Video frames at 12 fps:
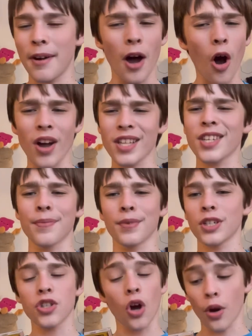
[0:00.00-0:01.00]
awesome
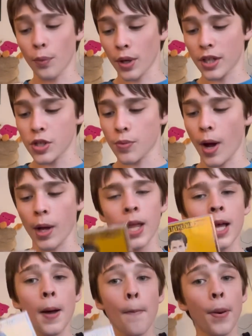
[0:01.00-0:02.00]
guitar work as well.
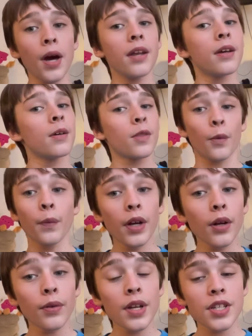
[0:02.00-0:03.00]
But the
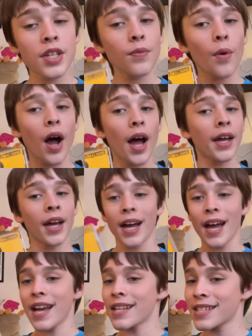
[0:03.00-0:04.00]
real reason why,
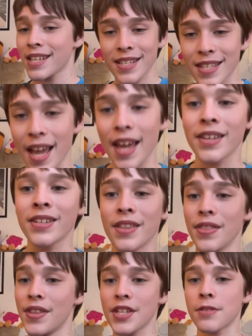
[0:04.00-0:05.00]
as I say,
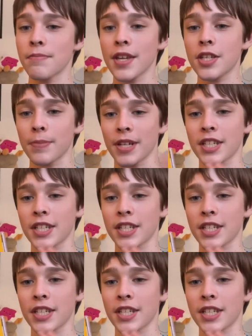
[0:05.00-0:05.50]
this makes my